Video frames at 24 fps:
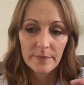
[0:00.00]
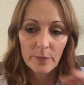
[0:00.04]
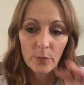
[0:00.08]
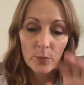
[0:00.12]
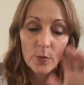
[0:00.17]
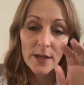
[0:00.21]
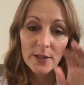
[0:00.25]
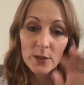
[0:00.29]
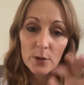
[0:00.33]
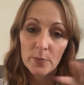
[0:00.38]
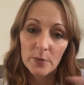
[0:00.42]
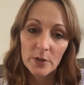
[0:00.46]

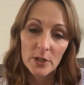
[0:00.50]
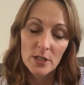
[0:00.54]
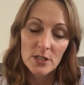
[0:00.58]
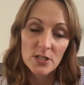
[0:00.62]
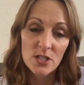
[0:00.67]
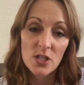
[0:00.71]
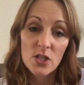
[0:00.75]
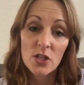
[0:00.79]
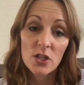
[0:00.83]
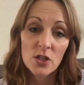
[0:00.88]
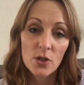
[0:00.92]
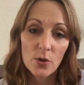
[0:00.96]
what you put
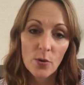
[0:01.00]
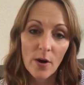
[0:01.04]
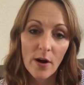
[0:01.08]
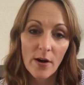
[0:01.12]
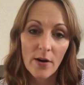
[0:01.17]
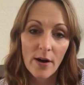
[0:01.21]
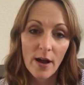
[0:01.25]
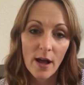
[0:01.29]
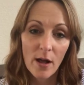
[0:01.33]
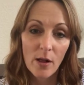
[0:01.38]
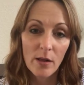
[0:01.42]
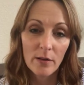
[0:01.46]
into the
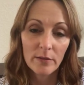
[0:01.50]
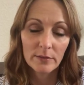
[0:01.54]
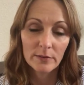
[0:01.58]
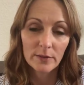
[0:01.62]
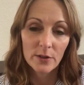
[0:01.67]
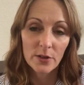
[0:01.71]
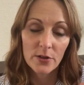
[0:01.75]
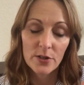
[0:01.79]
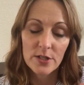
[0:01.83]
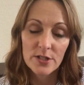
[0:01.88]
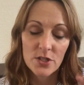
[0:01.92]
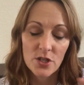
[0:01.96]
URL
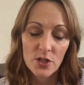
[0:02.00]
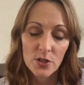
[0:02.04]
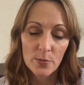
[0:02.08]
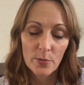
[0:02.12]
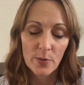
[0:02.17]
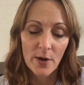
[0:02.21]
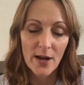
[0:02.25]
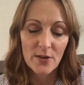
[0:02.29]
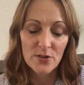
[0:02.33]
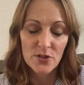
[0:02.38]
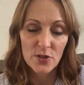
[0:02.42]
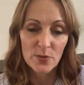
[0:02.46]
or into the
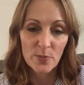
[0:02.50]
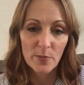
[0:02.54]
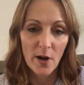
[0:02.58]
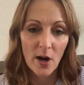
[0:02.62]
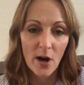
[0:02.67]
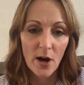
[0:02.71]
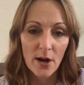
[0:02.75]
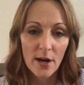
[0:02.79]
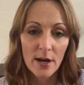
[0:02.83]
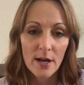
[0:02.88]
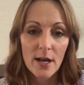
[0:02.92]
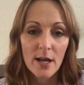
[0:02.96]
browser
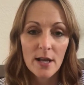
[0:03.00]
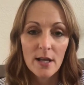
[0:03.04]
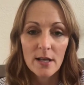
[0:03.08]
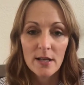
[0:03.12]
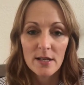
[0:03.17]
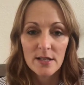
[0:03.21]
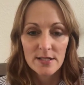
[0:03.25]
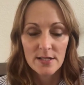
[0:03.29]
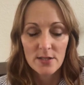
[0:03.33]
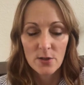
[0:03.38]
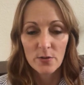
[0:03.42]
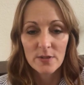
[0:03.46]
bar.
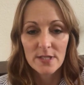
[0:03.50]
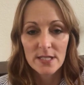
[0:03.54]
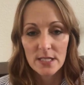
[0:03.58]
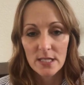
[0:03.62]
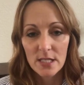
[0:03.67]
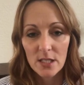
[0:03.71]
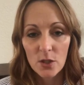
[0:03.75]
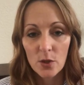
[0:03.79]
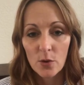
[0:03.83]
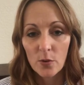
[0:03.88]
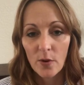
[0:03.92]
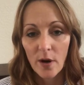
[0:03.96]
So it's
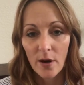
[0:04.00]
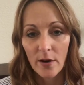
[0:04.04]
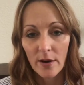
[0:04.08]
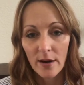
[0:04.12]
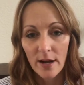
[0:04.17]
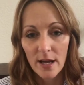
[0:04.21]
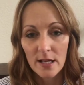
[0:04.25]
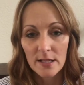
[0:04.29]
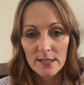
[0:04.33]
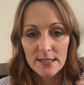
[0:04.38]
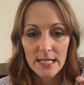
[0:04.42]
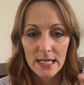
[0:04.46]
the
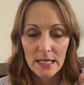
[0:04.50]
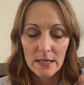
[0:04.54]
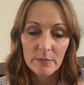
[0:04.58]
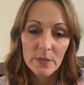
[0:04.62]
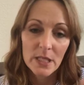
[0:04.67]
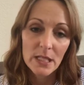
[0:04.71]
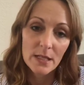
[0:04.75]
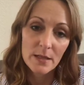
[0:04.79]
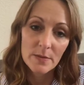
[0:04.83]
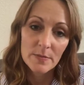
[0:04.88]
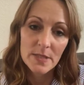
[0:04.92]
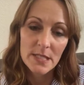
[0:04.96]
URL
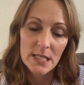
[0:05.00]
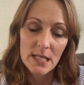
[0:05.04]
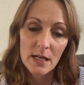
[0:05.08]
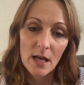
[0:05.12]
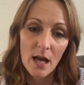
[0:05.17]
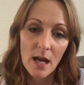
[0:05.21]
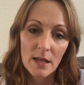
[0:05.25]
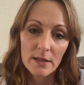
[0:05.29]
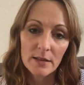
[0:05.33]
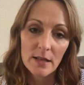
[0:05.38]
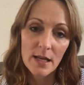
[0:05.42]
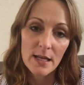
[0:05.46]

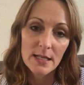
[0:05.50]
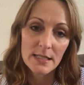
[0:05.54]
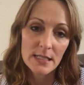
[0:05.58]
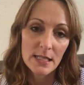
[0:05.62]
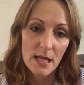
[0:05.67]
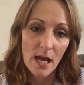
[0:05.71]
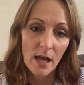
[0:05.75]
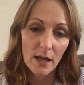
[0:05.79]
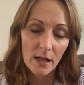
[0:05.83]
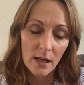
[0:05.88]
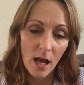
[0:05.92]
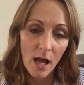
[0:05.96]

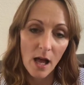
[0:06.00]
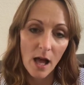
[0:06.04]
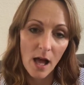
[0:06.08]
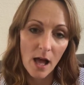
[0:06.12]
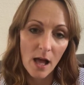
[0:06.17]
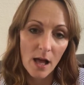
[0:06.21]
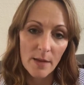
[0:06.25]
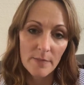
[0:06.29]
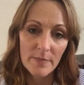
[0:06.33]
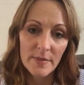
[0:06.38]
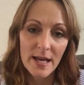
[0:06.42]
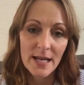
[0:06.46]

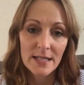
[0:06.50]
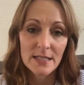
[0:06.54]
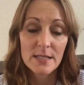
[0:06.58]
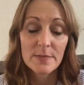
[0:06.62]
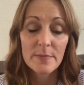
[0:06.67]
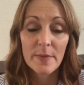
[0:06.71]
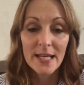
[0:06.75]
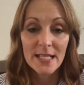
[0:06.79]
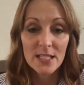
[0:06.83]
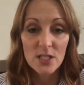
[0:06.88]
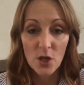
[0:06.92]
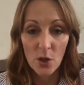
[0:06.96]
TammyGibsonOnline.com.
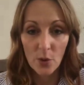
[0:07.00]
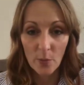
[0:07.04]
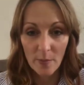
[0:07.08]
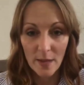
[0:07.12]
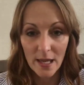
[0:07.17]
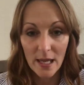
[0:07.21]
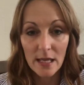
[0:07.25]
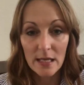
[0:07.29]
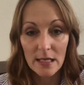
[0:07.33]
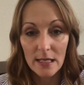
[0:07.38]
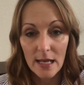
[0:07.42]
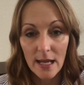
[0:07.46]
That's my
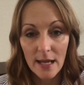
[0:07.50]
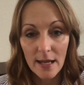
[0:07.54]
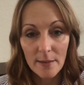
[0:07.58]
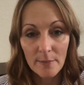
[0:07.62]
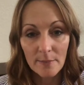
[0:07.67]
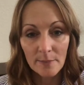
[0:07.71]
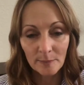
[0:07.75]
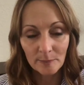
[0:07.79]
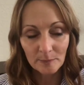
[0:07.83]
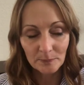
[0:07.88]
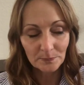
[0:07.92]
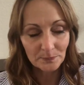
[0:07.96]
domain
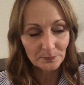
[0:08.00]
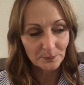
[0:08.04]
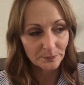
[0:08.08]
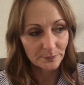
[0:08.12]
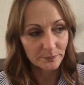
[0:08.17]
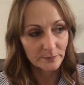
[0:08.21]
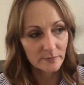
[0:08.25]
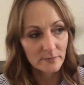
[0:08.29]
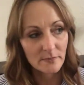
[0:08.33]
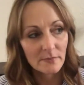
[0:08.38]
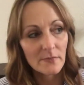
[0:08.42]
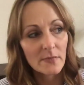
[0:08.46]
name.
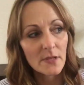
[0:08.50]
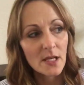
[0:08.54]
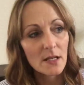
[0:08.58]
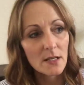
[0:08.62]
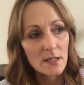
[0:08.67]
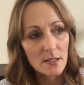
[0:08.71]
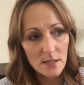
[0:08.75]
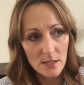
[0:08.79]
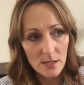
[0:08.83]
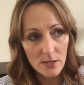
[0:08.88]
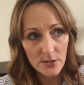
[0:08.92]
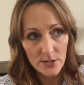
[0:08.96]

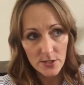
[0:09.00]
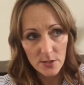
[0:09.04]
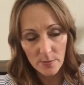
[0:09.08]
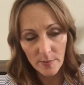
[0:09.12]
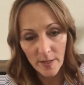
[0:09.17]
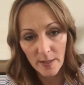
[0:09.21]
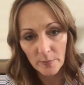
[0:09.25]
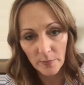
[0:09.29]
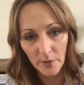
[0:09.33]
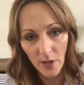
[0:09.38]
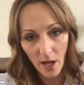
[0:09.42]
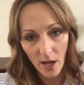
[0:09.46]
It's also
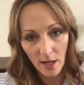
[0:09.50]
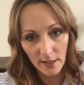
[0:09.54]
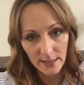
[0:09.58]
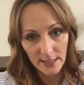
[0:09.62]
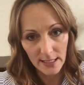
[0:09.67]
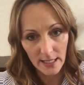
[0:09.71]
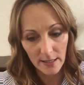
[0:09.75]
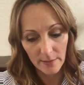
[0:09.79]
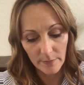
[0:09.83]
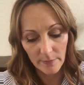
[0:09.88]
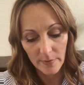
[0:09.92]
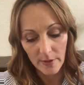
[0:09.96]
my blog
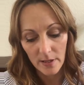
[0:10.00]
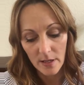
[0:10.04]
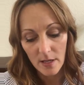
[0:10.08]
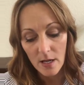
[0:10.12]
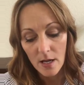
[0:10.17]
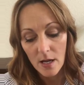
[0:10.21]
name.